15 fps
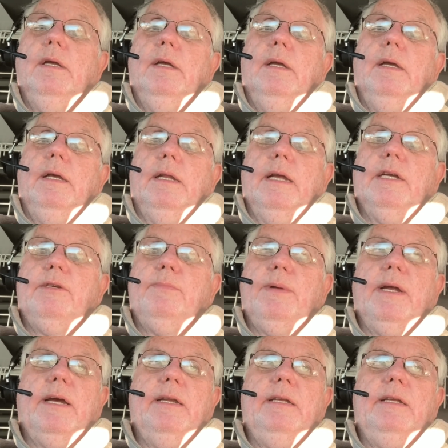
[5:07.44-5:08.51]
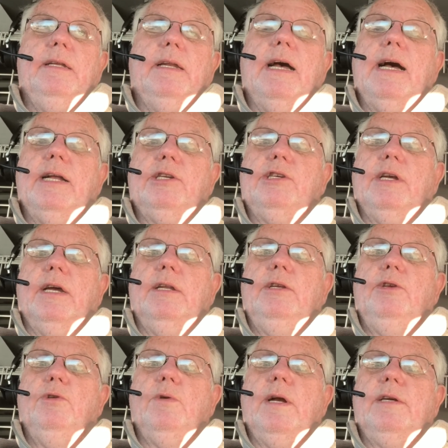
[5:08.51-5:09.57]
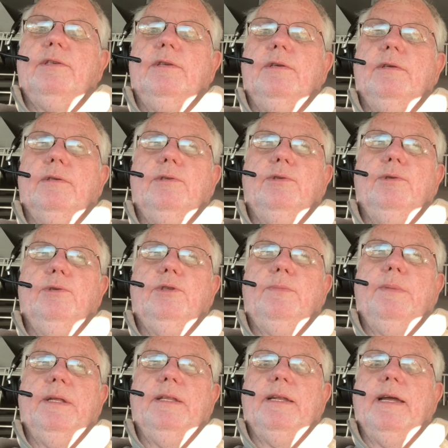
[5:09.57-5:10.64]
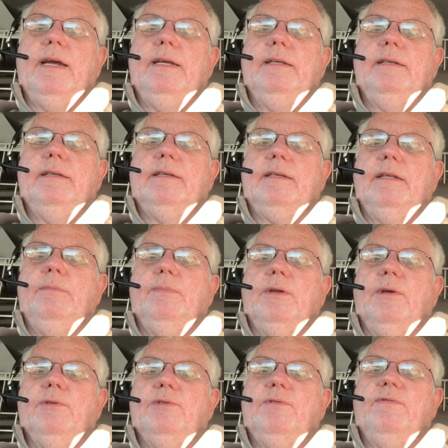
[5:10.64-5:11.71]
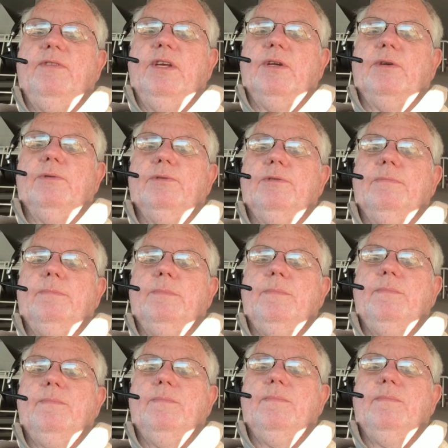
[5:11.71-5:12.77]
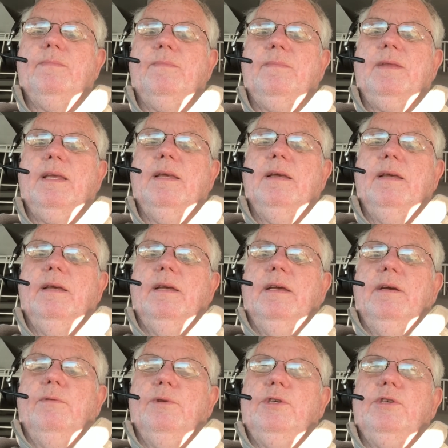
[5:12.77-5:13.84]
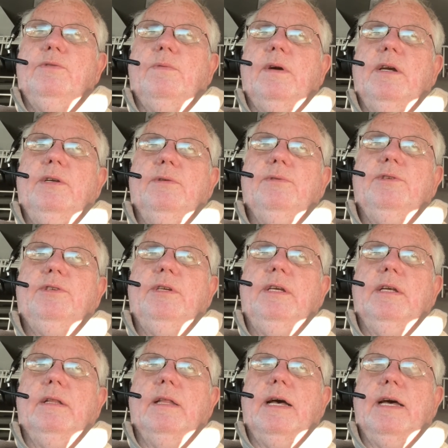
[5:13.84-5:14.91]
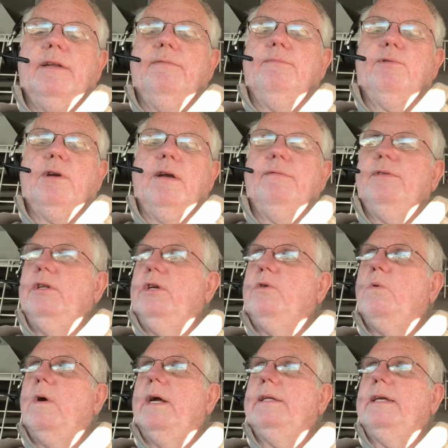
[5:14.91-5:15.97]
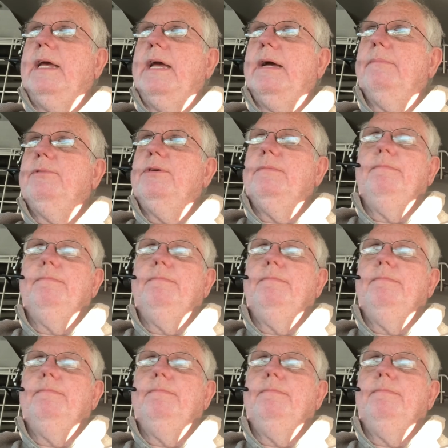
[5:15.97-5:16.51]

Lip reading: in expediting and hotshotting, you're actually going to spend the night and sleep in those vehicles, which is why you'll see a lot of them driving the quad cabs